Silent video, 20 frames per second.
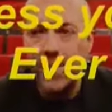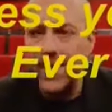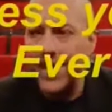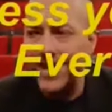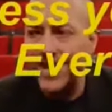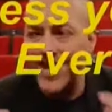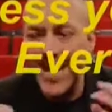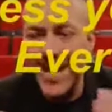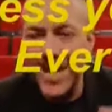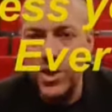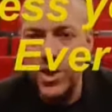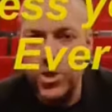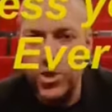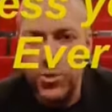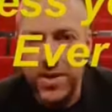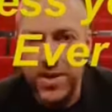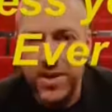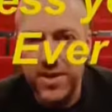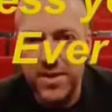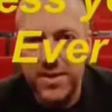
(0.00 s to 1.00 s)
an
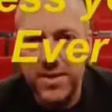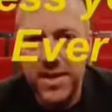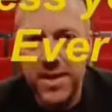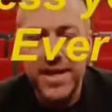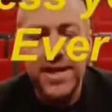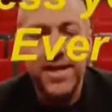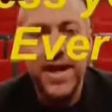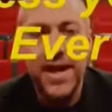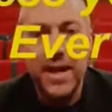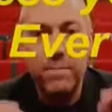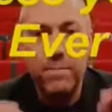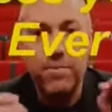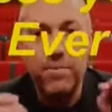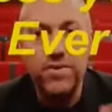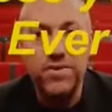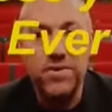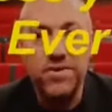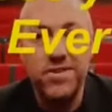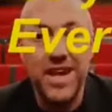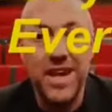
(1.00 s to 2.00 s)
intricate and
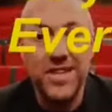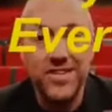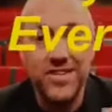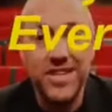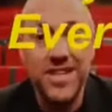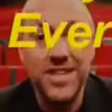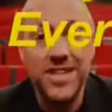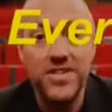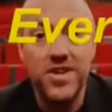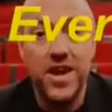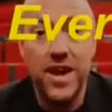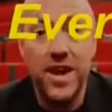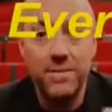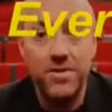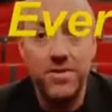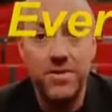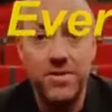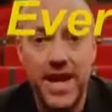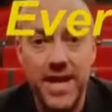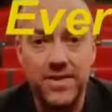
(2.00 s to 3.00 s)
precisely
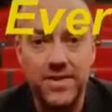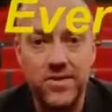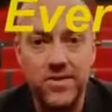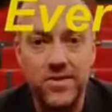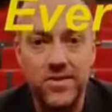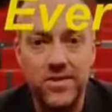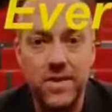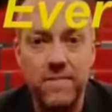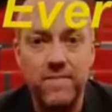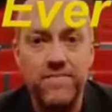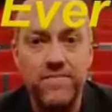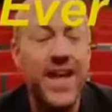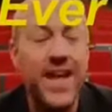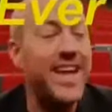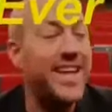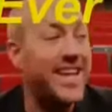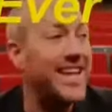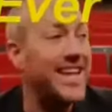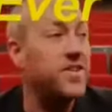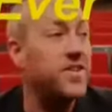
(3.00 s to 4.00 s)
timed dance
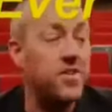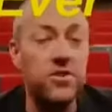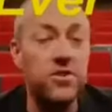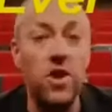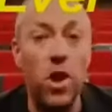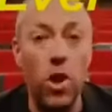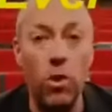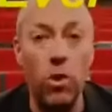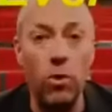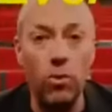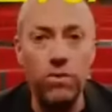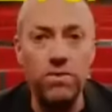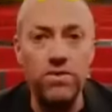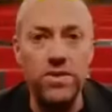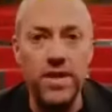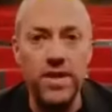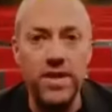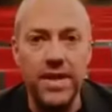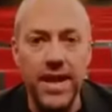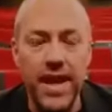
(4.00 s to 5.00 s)
that is as old
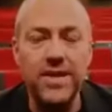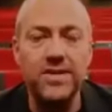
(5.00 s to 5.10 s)
as